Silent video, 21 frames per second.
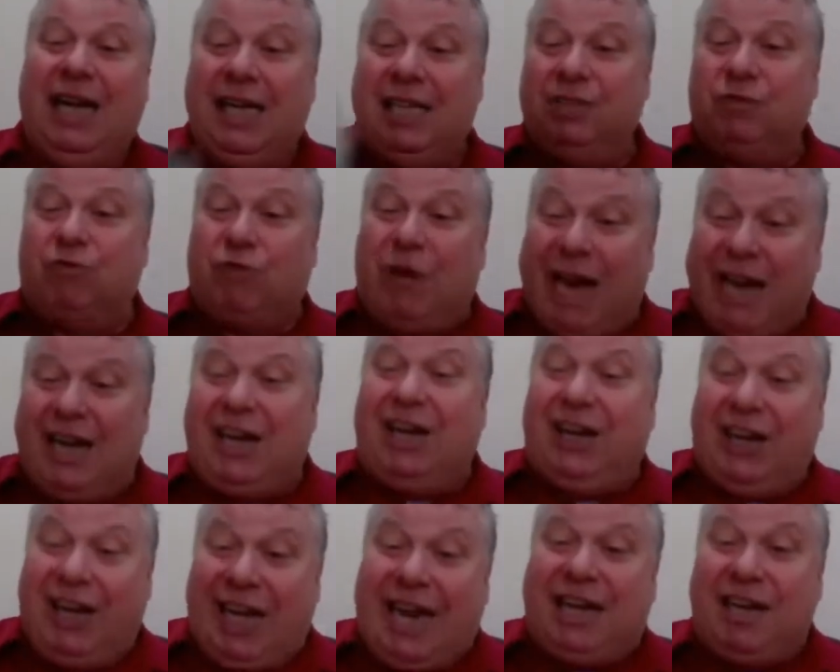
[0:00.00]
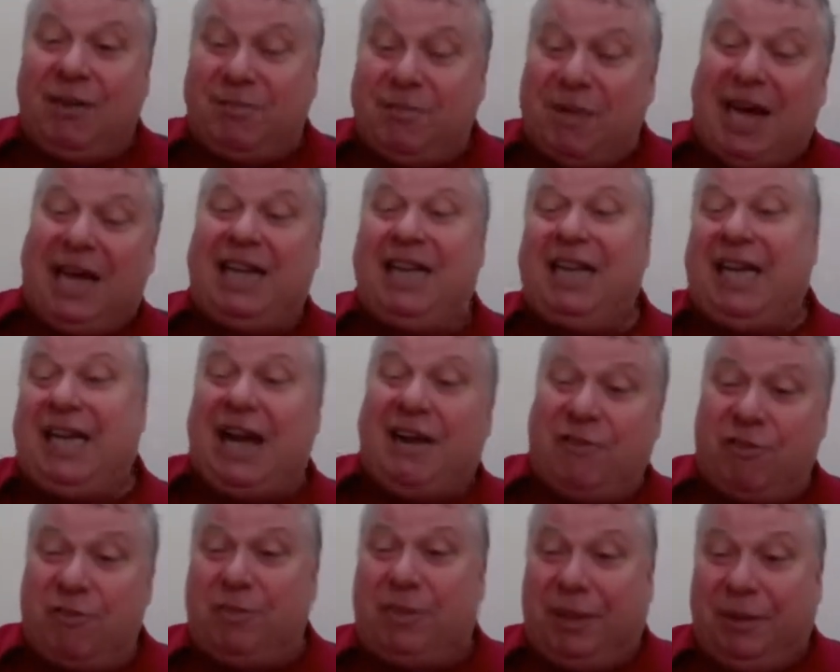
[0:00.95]
is regulated by the
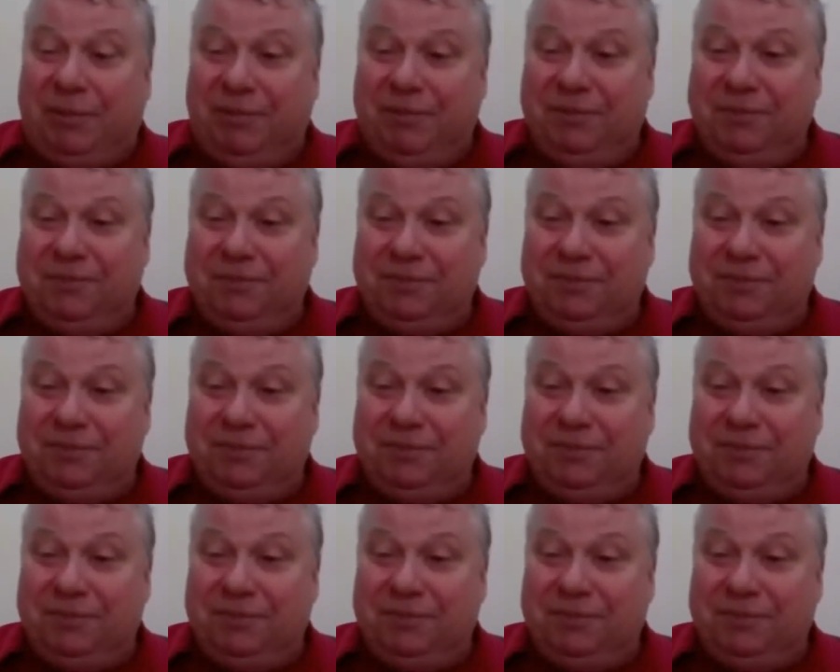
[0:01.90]
government.